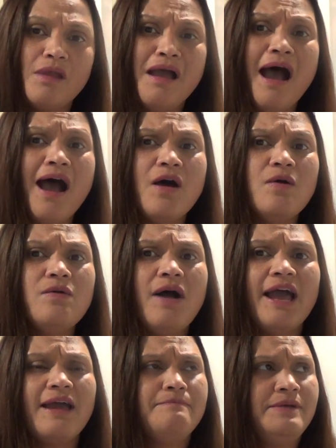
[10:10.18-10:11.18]
How
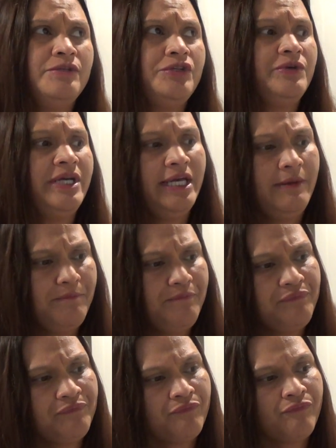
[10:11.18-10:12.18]
I have been doing it,
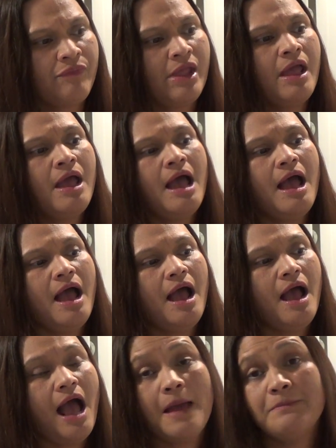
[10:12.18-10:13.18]

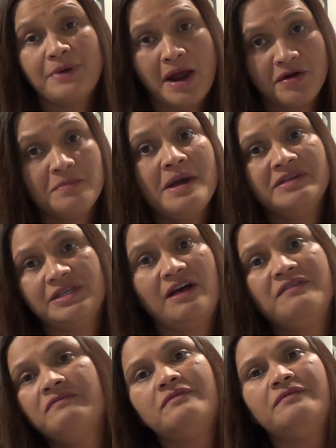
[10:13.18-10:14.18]
I'm proud of
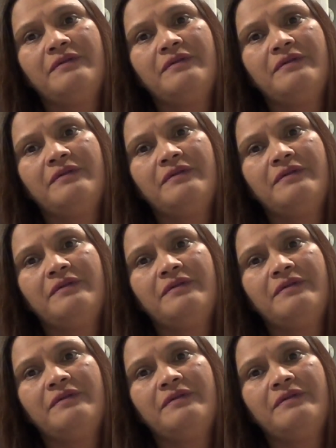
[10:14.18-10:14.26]
myself.